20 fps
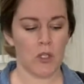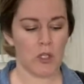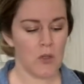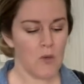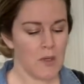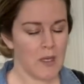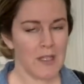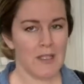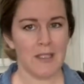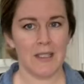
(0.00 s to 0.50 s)
you
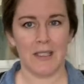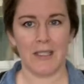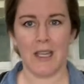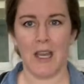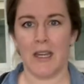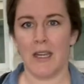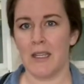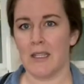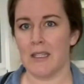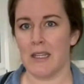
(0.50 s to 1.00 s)
can
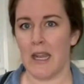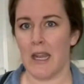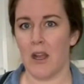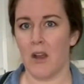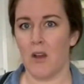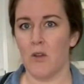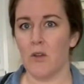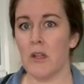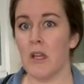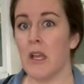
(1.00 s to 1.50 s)
set it
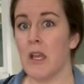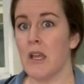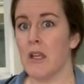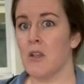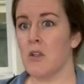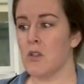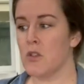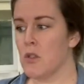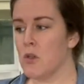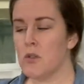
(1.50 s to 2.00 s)
down,
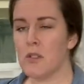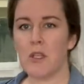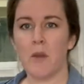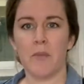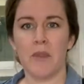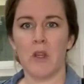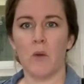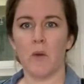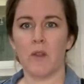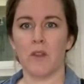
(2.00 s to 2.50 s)
do
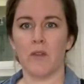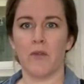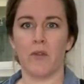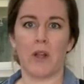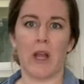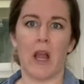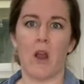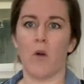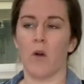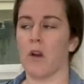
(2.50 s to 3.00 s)
something with the
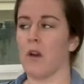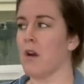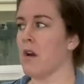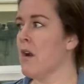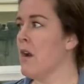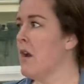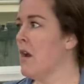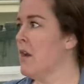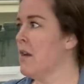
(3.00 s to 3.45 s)
flower,